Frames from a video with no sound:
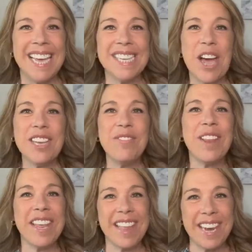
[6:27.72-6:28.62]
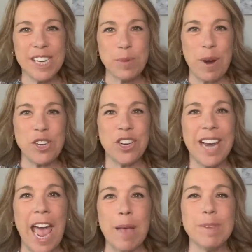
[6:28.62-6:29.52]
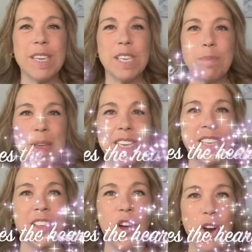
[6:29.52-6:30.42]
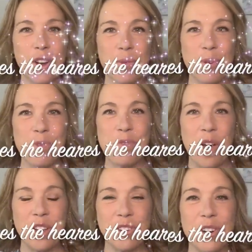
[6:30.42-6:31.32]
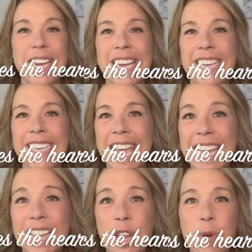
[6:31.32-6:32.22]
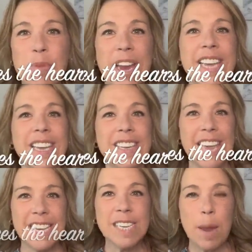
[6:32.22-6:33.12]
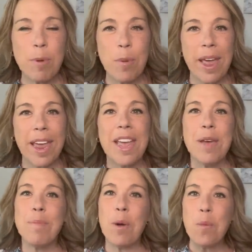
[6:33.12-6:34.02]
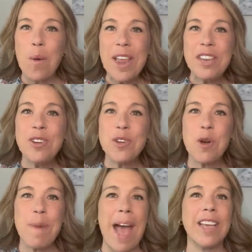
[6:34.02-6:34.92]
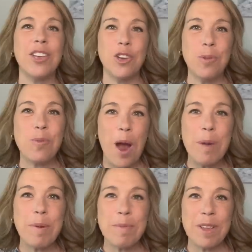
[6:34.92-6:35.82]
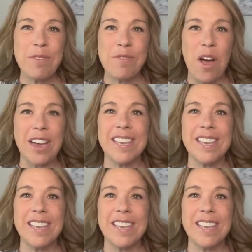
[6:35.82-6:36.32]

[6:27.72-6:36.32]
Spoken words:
It's kind of like that expression, absence makes the heart grow fonder. Take a little break, take a step away, but when you go back, you'll probably find